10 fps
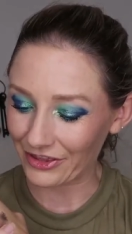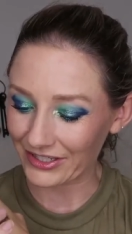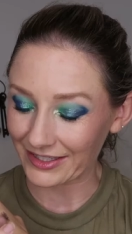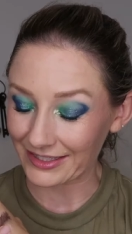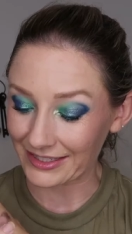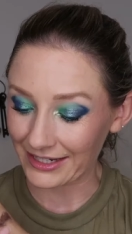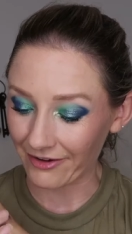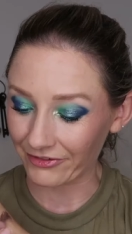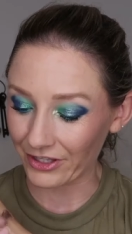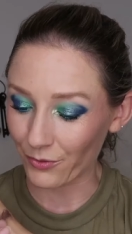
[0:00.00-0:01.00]
This is
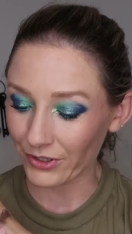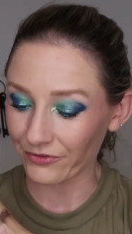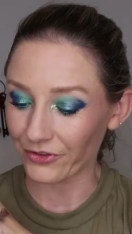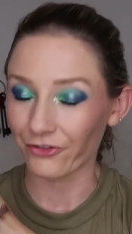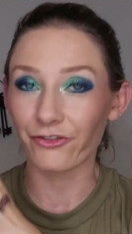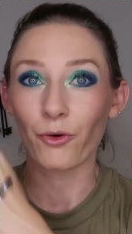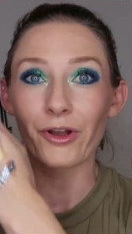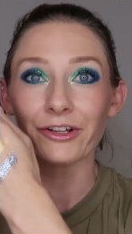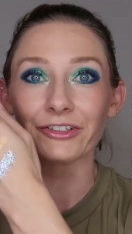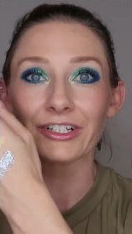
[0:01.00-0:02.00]
definitely one of the
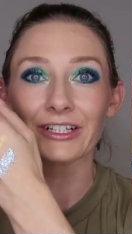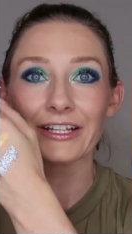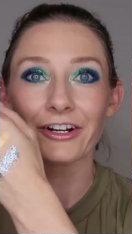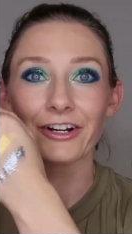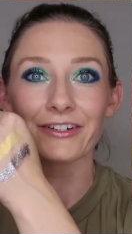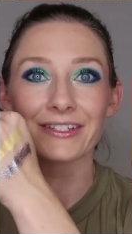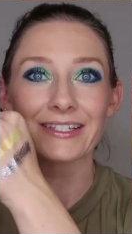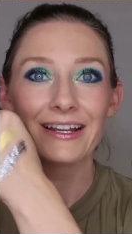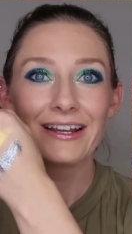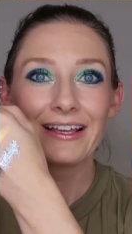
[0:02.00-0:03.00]
foiled glitters.